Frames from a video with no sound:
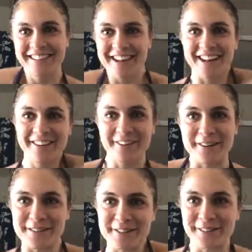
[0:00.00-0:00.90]
I don't know why
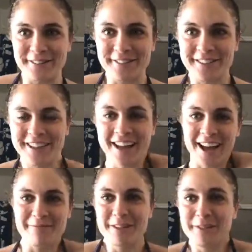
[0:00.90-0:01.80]
my shoulders.
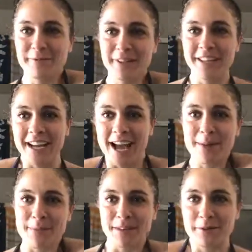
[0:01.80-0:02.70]
I'm just really
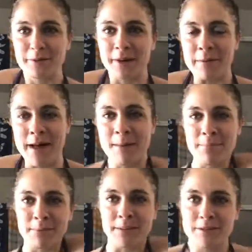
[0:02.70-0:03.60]
happy. So when I'm happy,
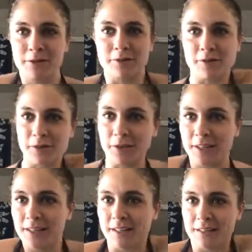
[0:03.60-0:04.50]
my shoulders go like
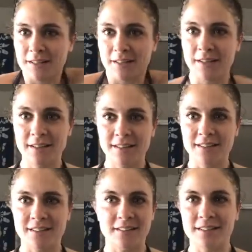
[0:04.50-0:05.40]
this.
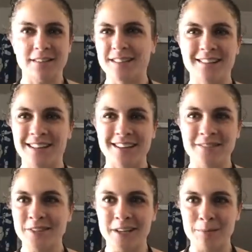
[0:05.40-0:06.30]
That
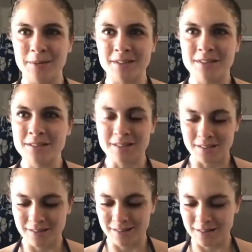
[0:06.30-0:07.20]
never happens.
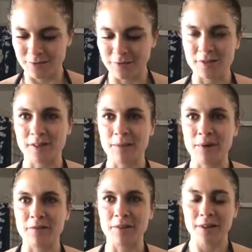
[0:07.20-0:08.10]
It's the first time
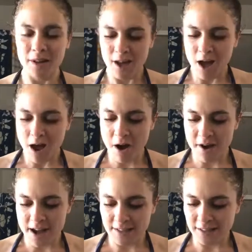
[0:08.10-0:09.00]
ever. All
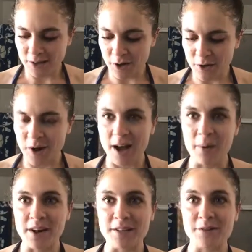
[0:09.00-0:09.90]
right, so I
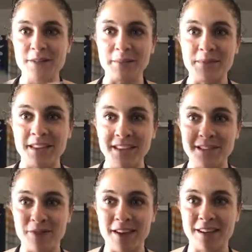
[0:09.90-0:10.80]
want to do something because
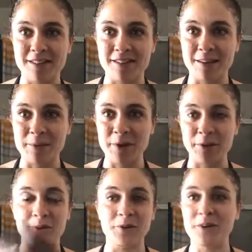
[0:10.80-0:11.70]
Vegas is coming
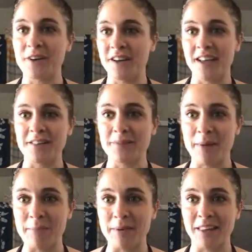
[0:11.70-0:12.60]
around the corner. And again, this
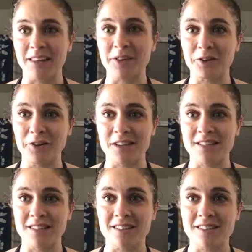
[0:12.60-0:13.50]
might be like the
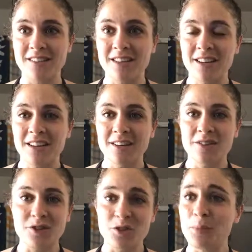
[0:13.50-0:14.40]
craziest,
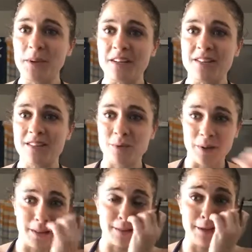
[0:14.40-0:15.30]
stupidest, one
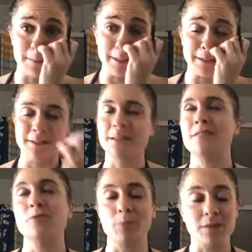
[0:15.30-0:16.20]
of the dumbest,
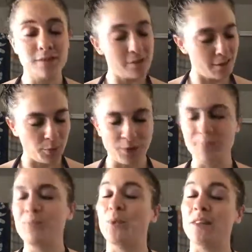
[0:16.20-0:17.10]
stupidest is not a word,
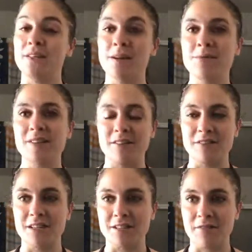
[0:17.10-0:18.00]
one of the dumbest
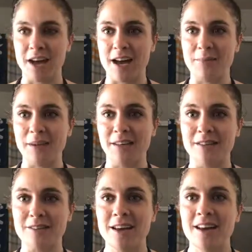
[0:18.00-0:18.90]
ideas I've had
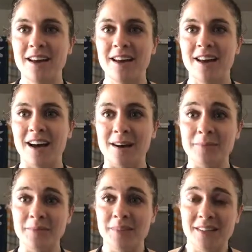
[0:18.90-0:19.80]
because,
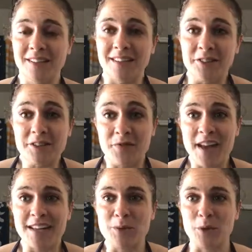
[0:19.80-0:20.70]
you know, it's
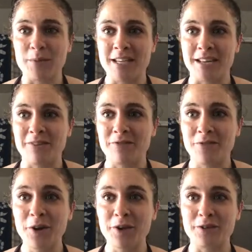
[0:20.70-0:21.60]
Vegas. We're going to be taking
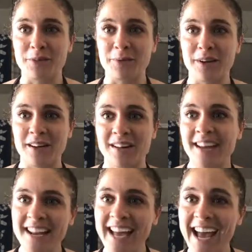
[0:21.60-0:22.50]
photos and whatnot.
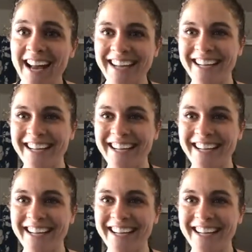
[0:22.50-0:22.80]
Hey, Dad.